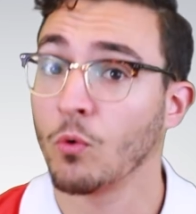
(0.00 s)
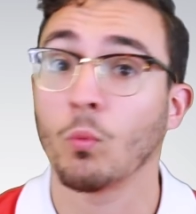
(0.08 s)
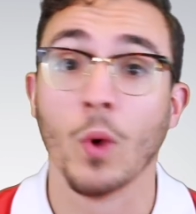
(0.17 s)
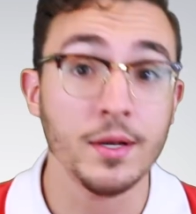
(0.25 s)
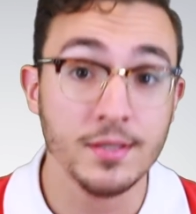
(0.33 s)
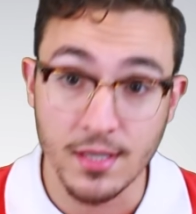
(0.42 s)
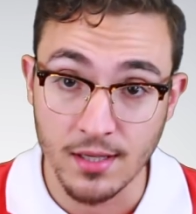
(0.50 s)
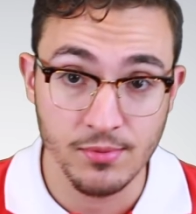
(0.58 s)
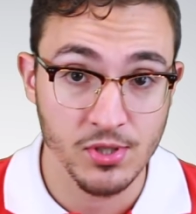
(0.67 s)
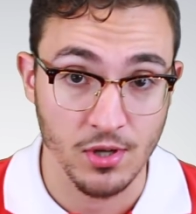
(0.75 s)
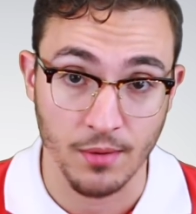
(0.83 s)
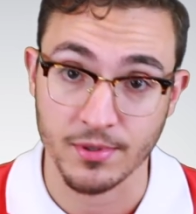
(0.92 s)
One
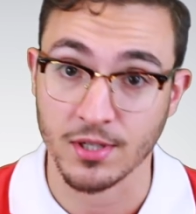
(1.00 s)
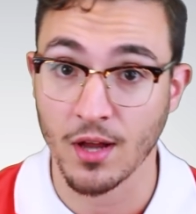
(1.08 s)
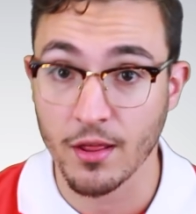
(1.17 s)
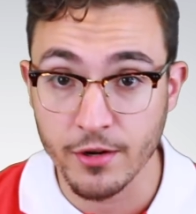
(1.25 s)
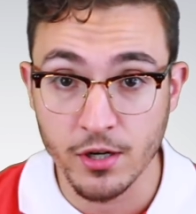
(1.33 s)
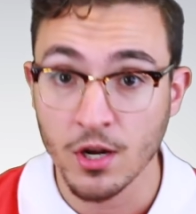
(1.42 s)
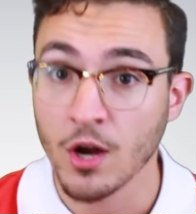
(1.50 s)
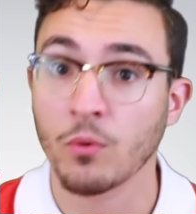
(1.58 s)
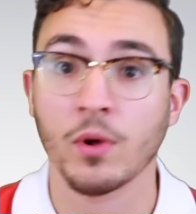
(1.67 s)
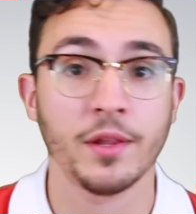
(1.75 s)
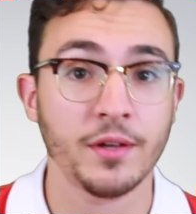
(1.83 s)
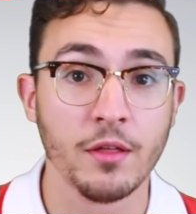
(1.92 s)
team stomped another,
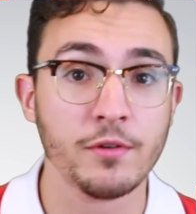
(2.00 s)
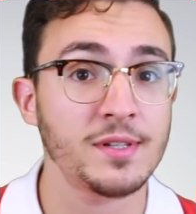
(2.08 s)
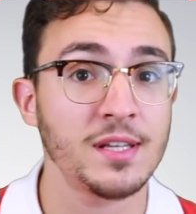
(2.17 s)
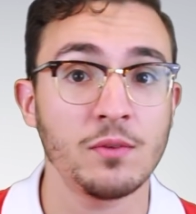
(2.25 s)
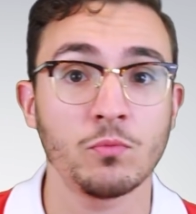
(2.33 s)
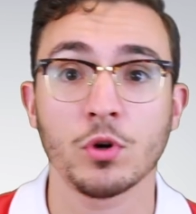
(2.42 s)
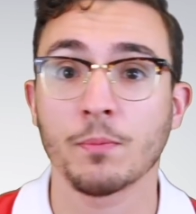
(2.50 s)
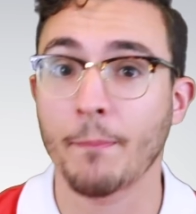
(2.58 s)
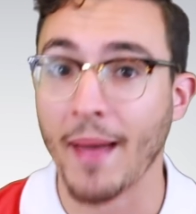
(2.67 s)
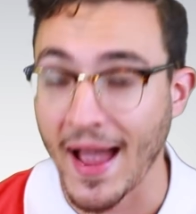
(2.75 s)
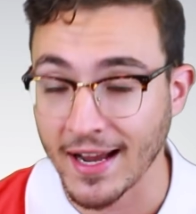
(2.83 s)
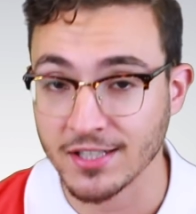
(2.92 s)
while another team were
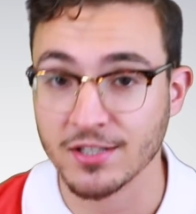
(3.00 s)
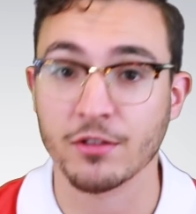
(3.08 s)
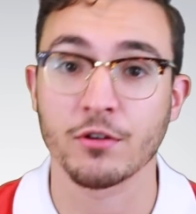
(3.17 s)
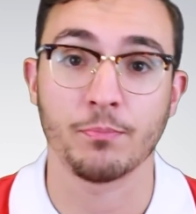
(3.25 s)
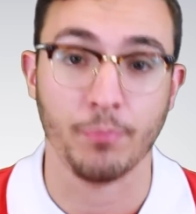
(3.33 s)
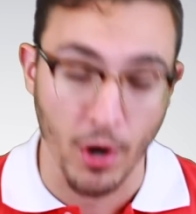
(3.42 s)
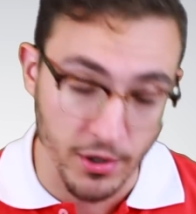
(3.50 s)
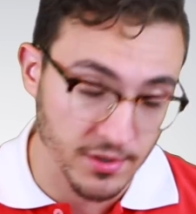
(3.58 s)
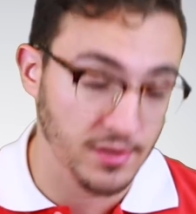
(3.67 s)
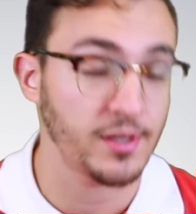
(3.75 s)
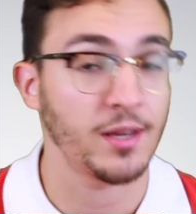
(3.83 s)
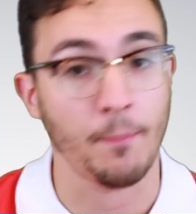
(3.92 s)
back to their
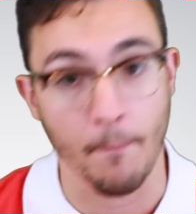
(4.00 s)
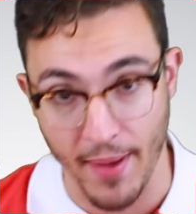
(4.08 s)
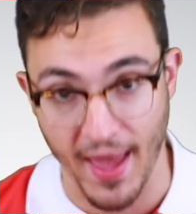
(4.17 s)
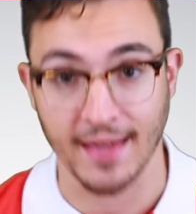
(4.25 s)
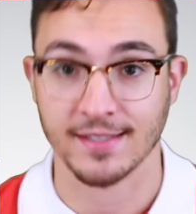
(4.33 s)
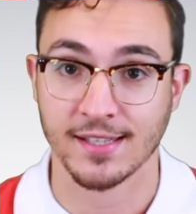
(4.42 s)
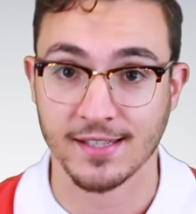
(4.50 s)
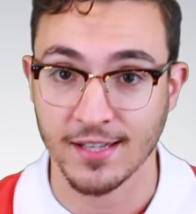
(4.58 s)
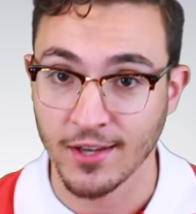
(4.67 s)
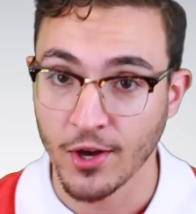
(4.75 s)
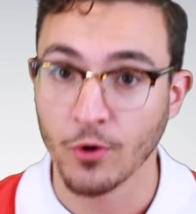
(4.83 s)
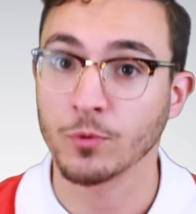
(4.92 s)
bottling best.